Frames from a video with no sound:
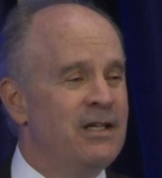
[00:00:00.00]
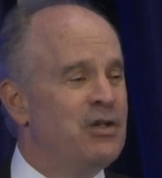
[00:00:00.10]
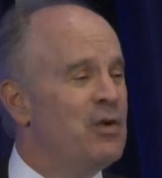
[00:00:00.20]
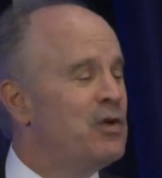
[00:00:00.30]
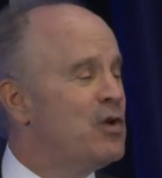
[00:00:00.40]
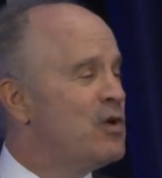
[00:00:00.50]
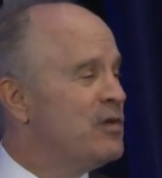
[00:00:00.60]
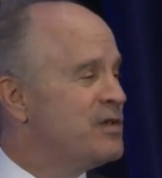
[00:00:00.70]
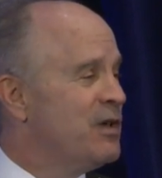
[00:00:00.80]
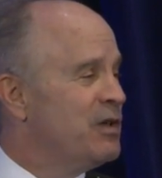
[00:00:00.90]
Do a
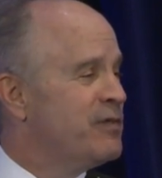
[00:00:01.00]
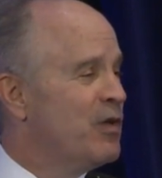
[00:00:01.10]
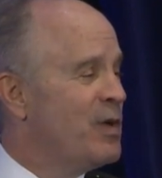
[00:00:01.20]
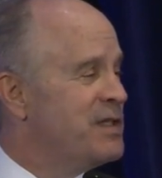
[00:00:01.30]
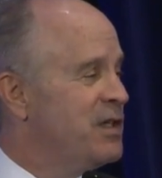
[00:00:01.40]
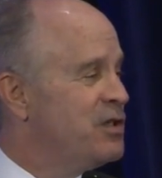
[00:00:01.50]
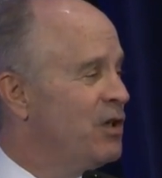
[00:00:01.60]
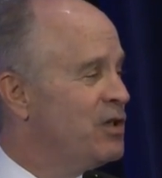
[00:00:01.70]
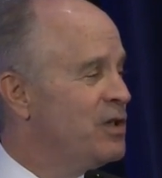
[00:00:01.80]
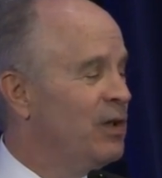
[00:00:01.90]
Google search for Winston
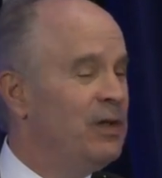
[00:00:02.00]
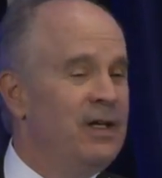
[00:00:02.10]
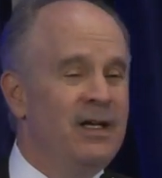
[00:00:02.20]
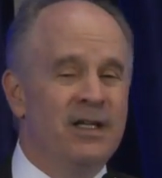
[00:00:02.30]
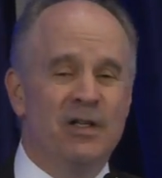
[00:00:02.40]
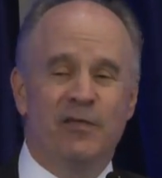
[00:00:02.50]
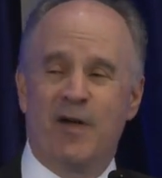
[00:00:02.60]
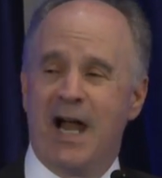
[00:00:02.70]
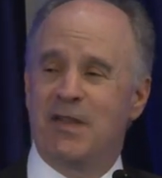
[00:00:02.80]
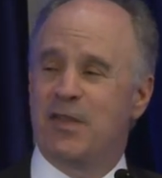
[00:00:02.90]
Churchill, you'll
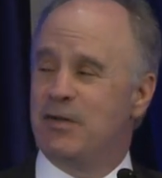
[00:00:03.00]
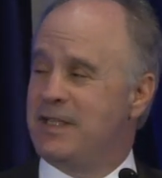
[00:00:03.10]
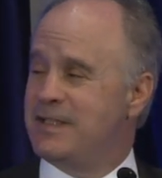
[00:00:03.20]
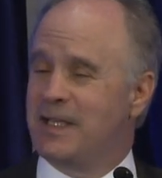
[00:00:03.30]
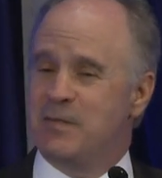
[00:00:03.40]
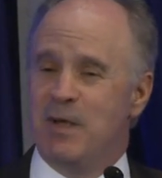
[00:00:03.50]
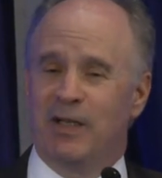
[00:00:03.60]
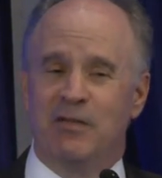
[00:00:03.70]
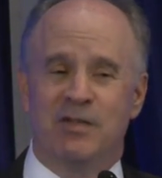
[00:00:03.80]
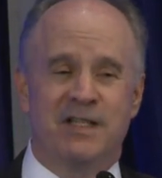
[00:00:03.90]
find 36
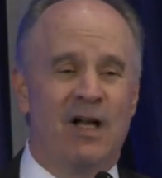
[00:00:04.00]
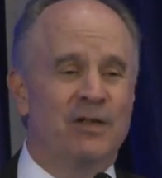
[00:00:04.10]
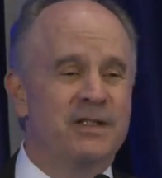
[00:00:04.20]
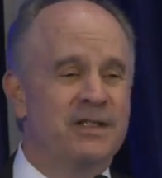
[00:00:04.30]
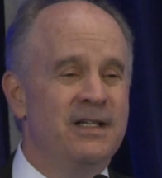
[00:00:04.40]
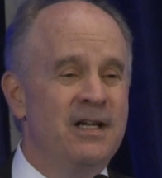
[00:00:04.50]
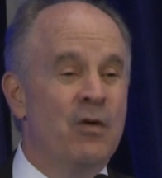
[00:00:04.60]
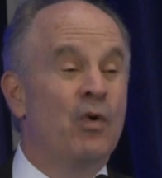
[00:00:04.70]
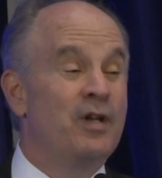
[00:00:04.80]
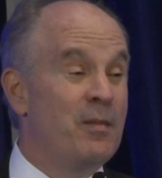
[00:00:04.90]
million results.
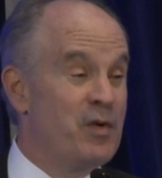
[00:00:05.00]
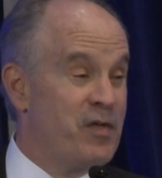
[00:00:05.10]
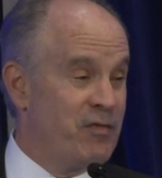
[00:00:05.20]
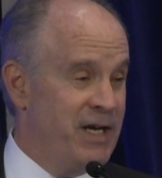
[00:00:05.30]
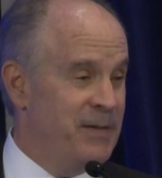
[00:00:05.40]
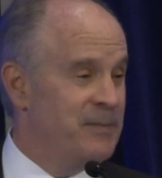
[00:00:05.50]
We're number three.